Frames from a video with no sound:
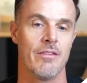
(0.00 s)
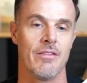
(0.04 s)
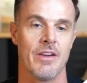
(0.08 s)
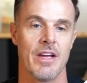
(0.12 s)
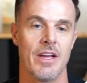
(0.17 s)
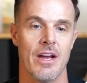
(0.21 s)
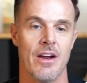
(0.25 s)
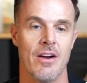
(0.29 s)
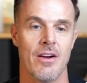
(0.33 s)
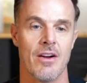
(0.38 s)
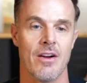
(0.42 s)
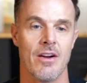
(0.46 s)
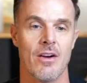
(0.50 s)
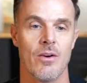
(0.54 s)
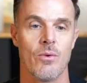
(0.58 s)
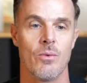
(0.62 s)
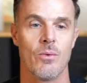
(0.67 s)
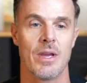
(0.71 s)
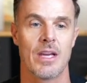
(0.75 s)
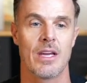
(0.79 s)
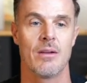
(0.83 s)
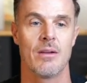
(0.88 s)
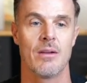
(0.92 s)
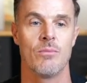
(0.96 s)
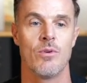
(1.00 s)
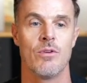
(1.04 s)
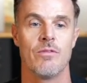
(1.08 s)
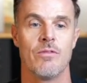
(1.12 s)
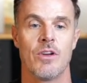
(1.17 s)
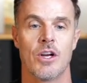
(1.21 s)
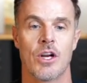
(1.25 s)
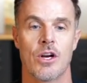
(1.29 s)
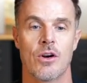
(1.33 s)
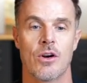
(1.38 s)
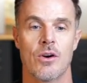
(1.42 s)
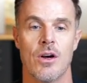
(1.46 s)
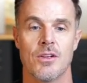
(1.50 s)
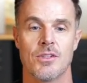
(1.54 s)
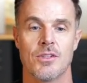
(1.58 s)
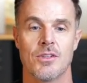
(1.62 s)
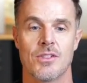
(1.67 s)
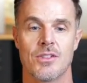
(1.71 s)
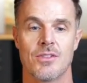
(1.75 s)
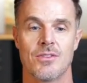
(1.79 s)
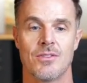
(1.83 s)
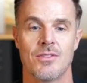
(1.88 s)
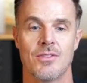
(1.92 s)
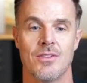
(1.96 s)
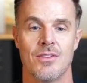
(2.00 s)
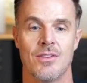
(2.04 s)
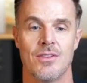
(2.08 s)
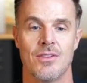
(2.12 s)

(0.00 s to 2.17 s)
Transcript: over here. We can move it across,